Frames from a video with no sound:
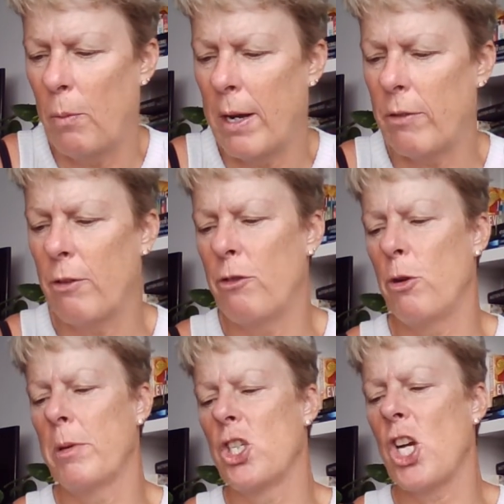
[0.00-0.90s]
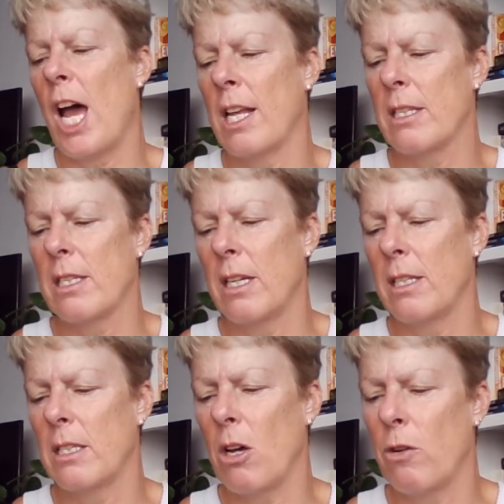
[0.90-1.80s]
one of the former
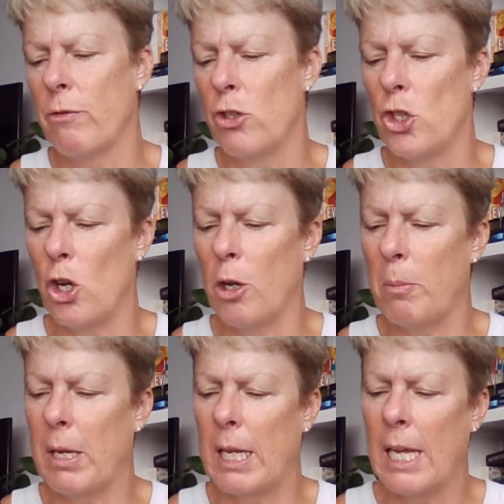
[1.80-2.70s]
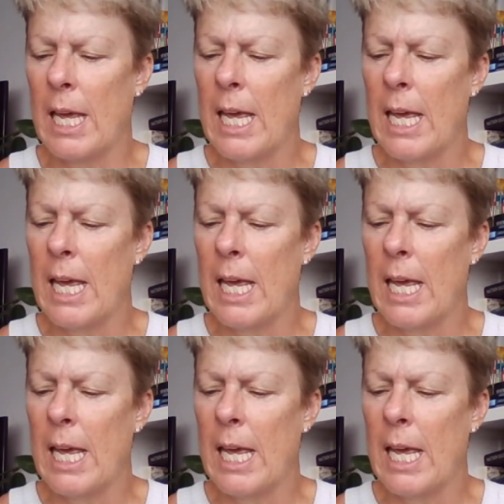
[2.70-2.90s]
Chancellors of Germany,